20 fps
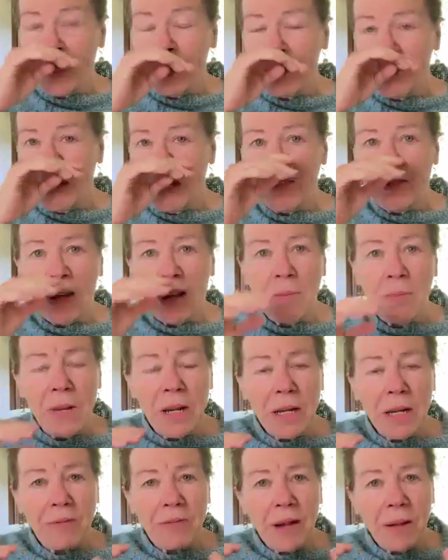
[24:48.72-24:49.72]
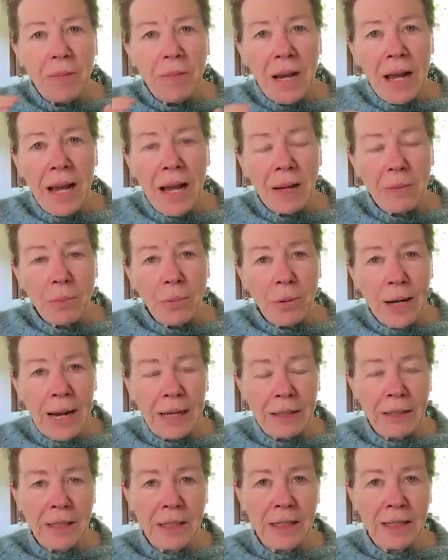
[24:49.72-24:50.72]
But if I'm not
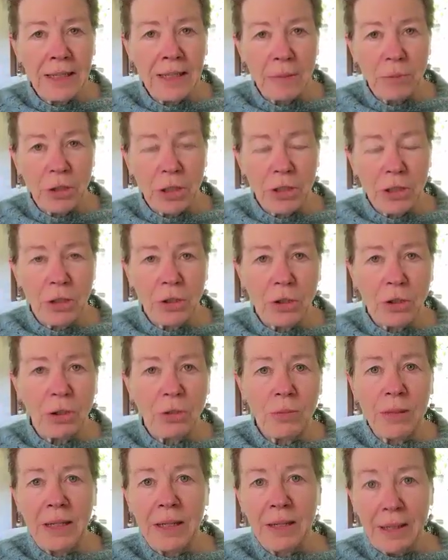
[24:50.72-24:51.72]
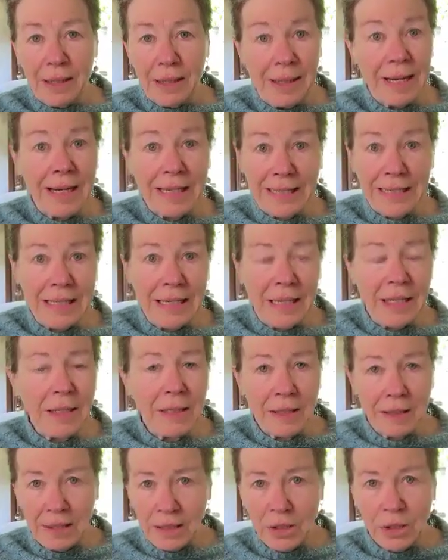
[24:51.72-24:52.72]
practicing, I'm just assuming, and I
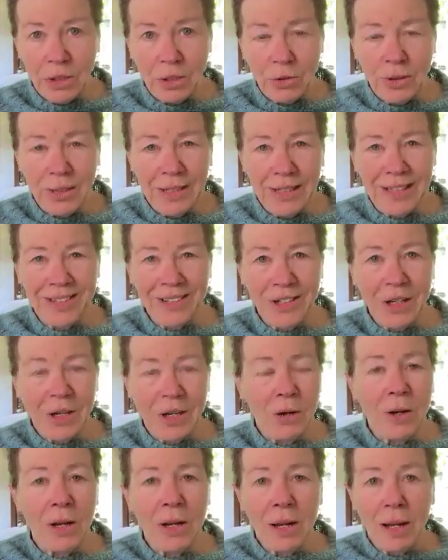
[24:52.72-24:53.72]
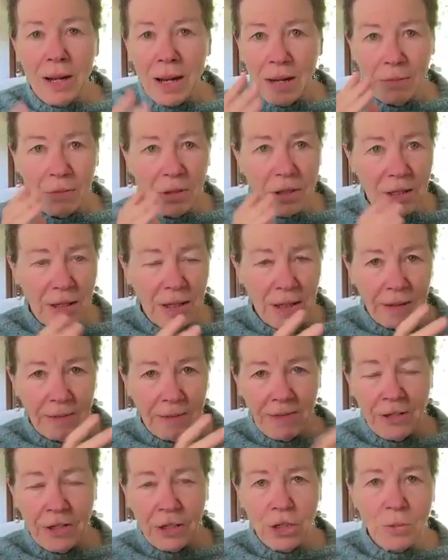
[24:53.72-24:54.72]
did, this is 20 years ago, I'm gonna
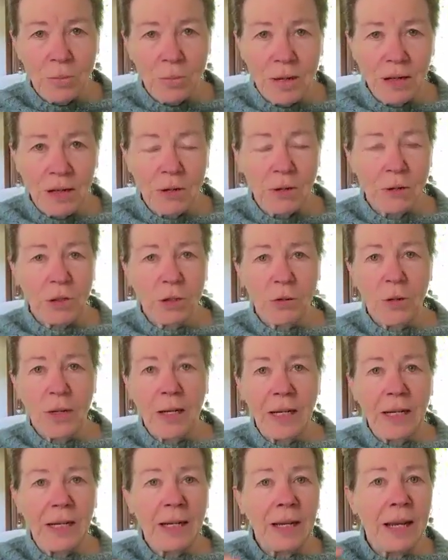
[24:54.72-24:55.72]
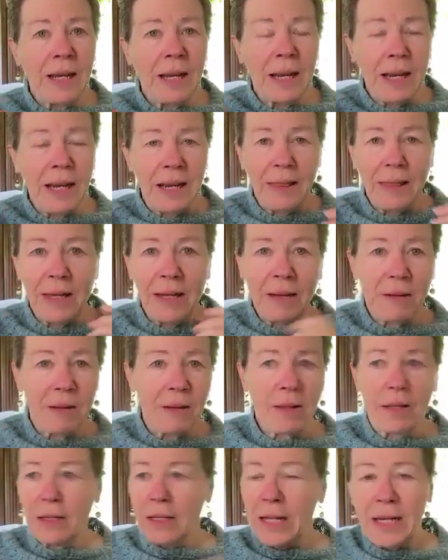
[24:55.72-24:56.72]
finish my coach training, and then
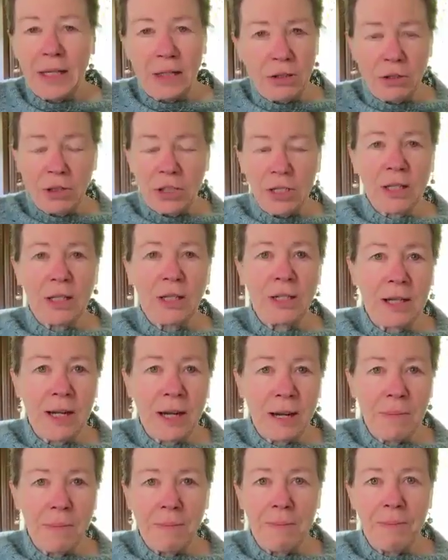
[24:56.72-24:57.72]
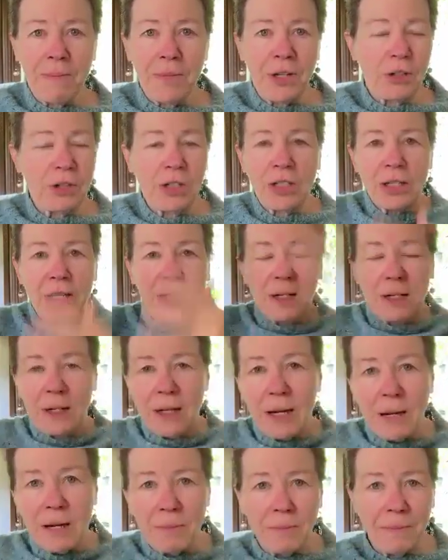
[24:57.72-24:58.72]
the clients are just gonna come. They're just gonna
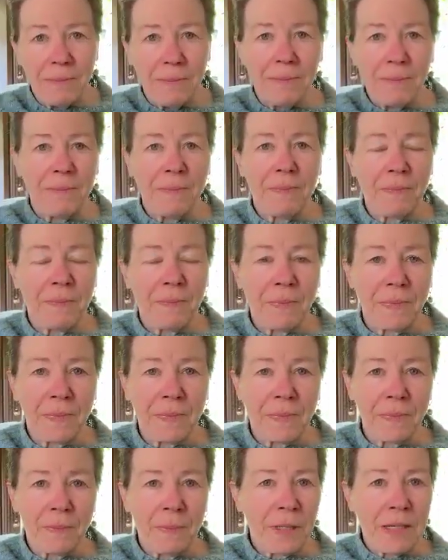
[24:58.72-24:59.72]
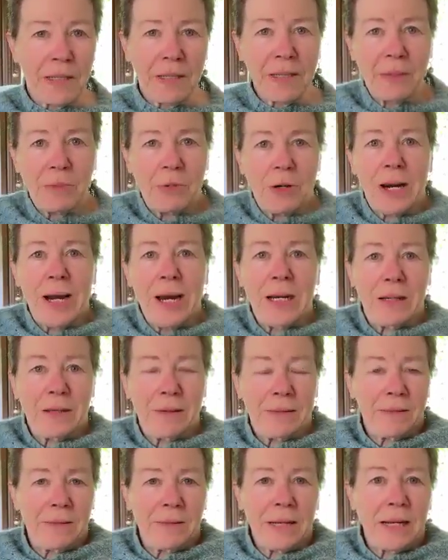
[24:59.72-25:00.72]
come because I'm great,
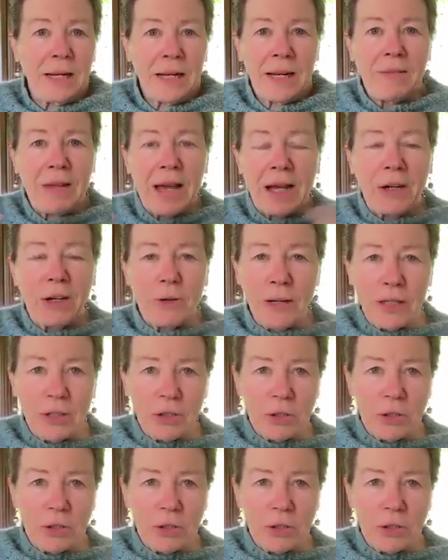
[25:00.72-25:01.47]
and I've got a great